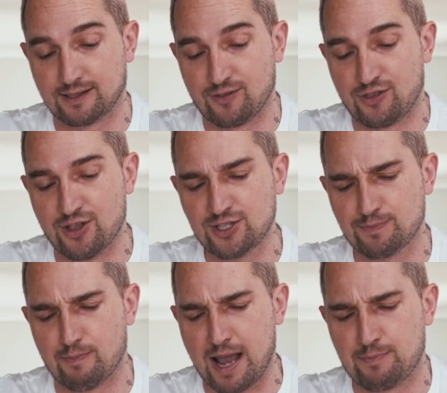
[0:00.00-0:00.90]
this
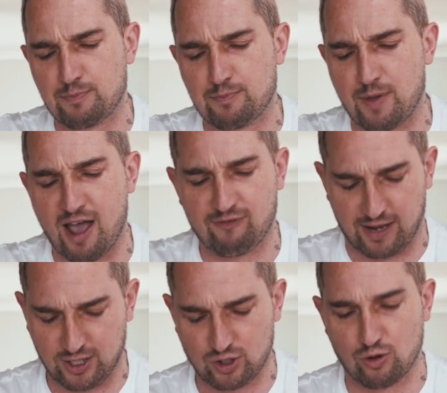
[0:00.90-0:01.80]
might have
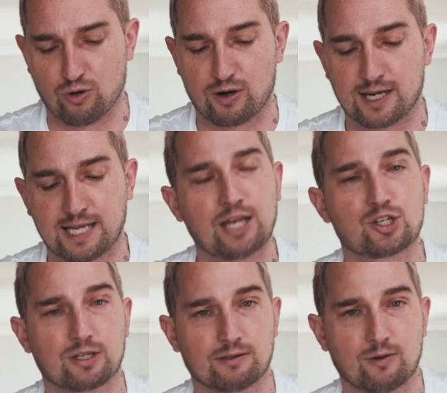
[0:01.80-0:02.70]
hit your
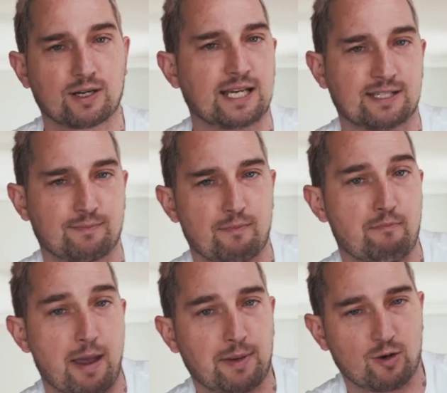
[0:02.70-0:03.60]
attention, or at least
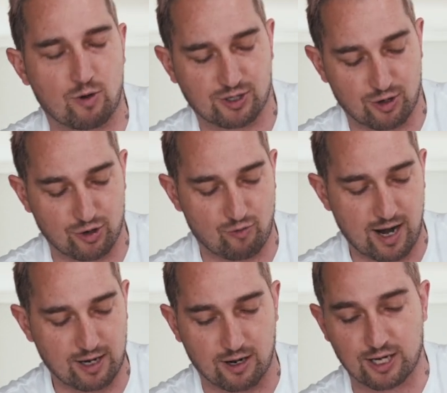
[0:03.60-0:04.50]
maybe it wasn't on your
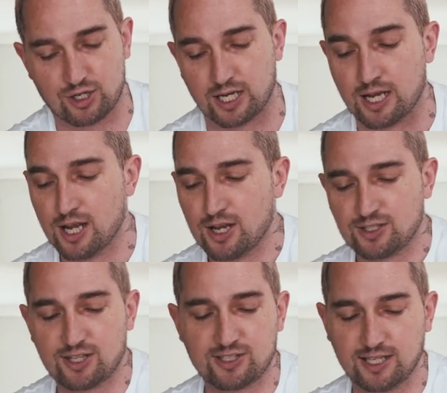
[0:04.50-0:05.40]
radar initially.
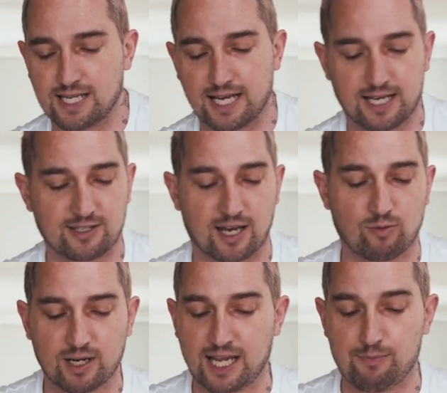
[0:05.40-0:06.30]
See, this is how delicate it is. I don't
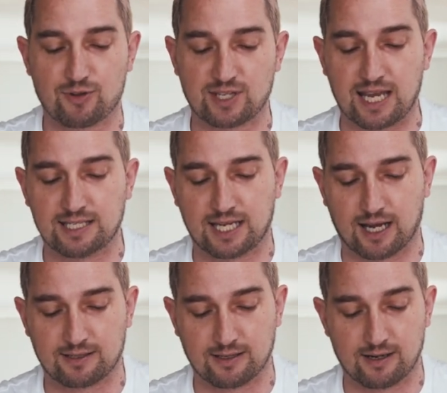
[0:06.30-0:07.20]
want to keep this
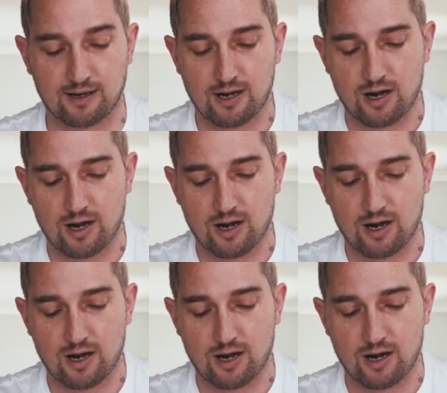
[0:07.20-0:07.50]
anti-cutter